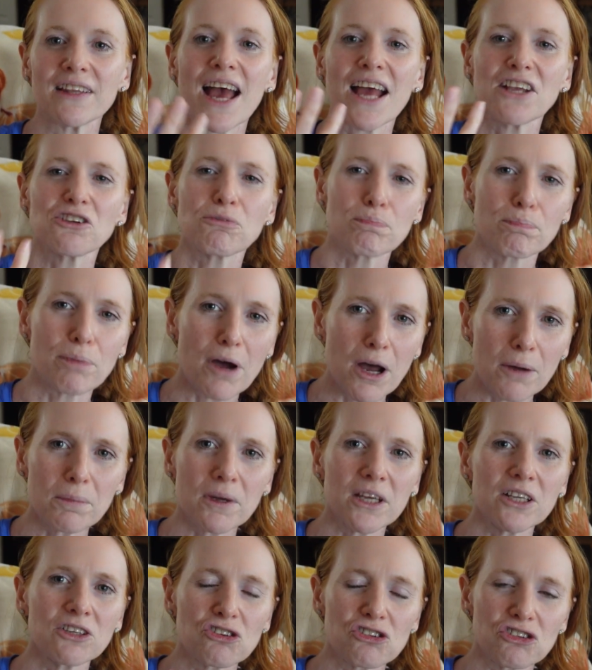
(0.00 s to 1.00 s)
That
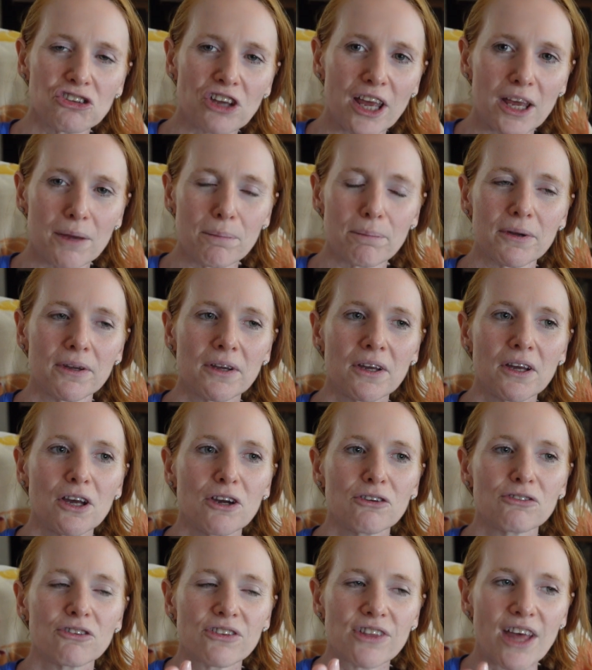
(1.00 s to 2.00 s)
pumpkin shape
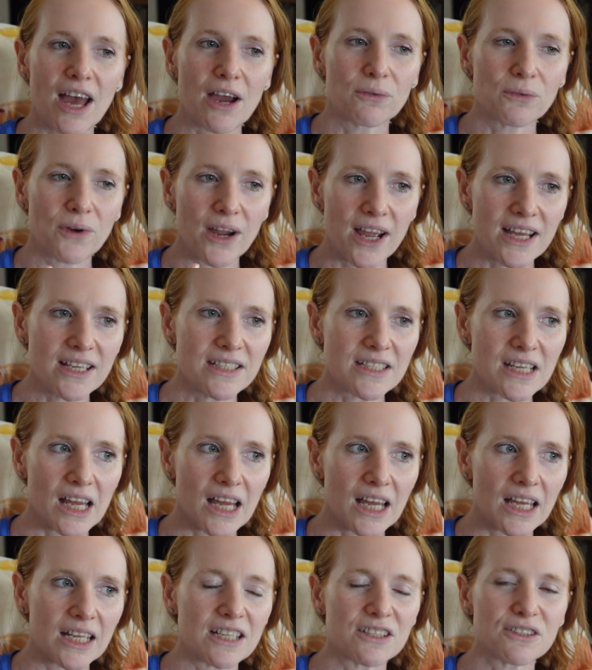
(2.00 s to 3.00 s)
for that Ray
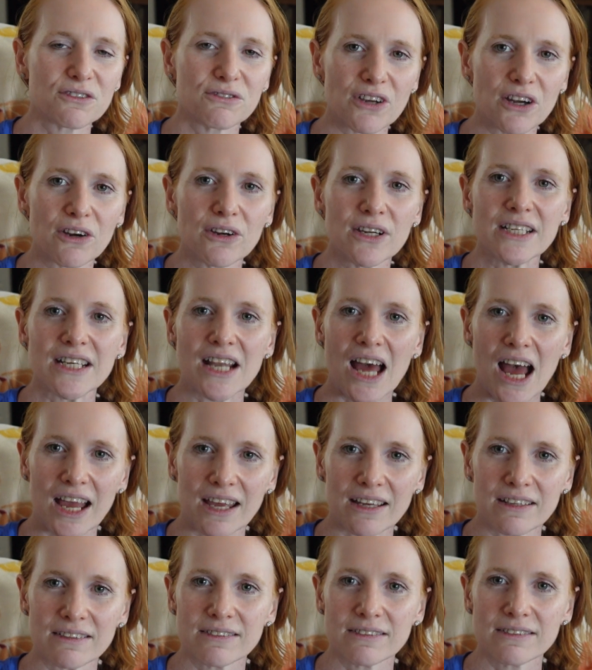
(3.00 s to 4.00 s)
Dunn is very
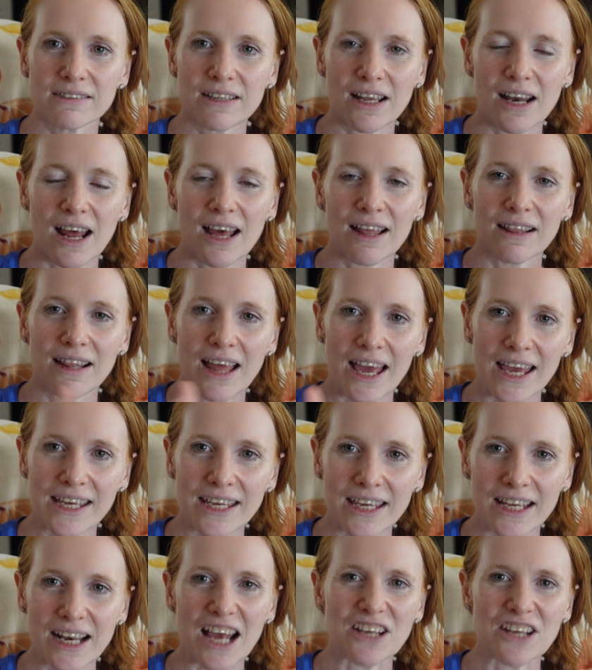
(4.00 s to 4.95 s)
nice, and I like it.